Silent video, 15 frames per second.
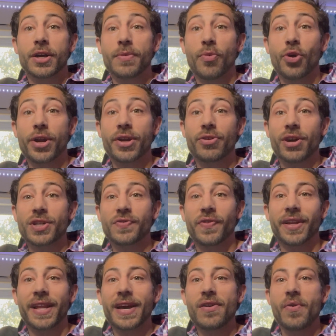Good morning, CrossFit
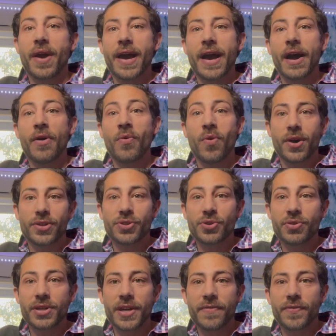Lakeway. I want to
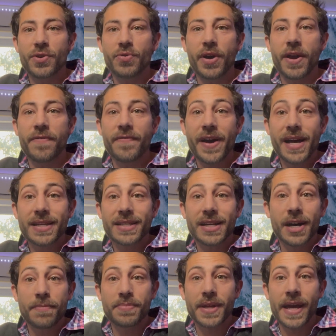give you a fast
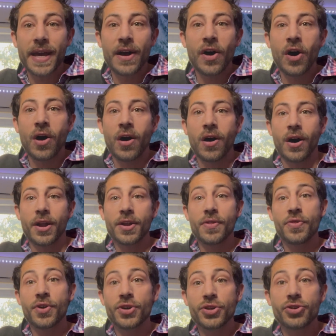update
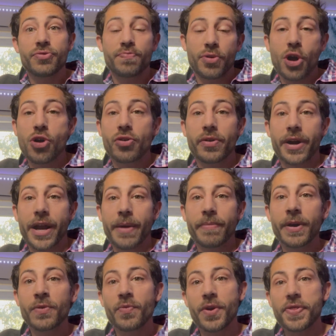on the new program.
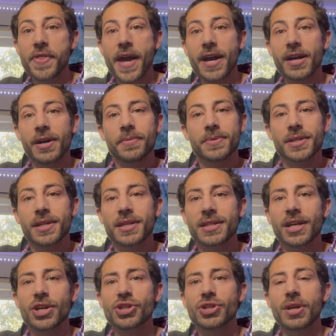And with that comes a
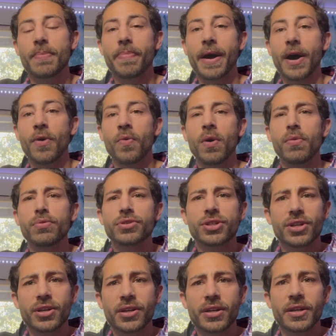discussion about what was
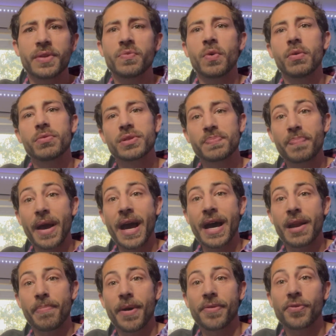good and what was bad
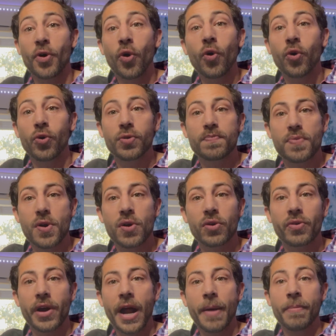about the old
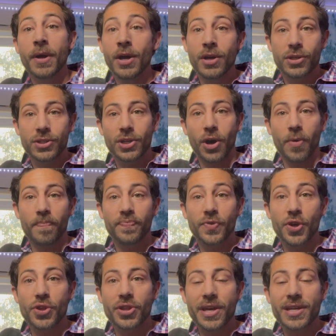program. So,
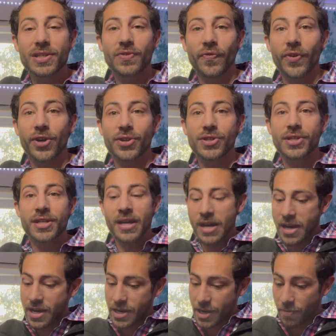good things first.
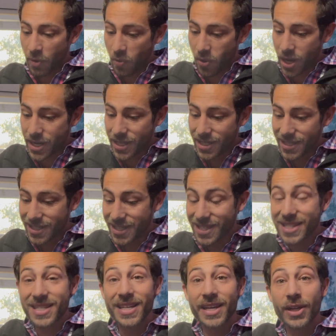Number one is the
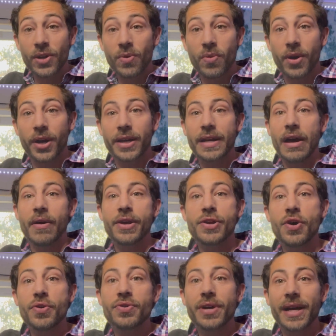skill work. Now, I
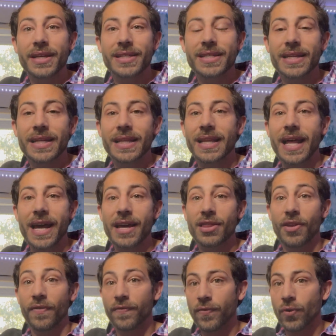know you guys didn't like
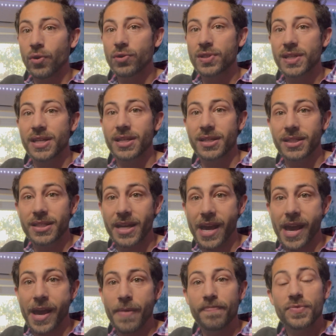the full skill
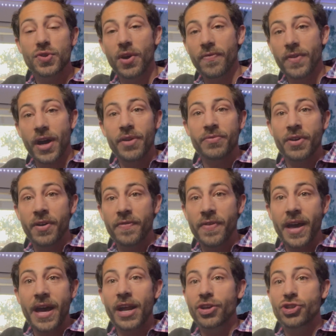day, so I've gotten rid of
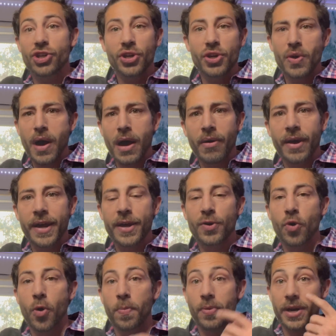that. I'll show you how I
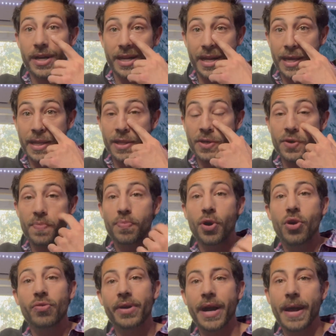incorporated it in the new
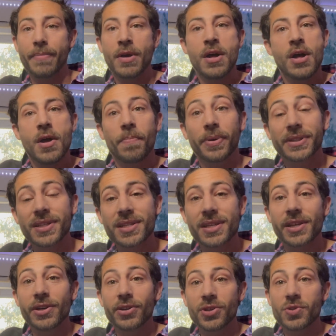program. But the
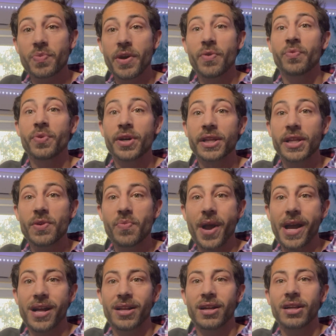skills went really
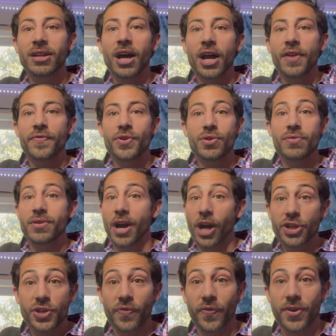well. A lot of you
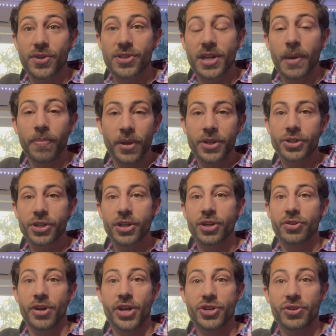got your first double under.
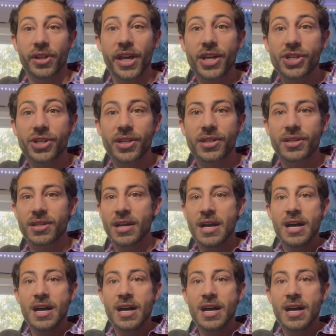Congratulations.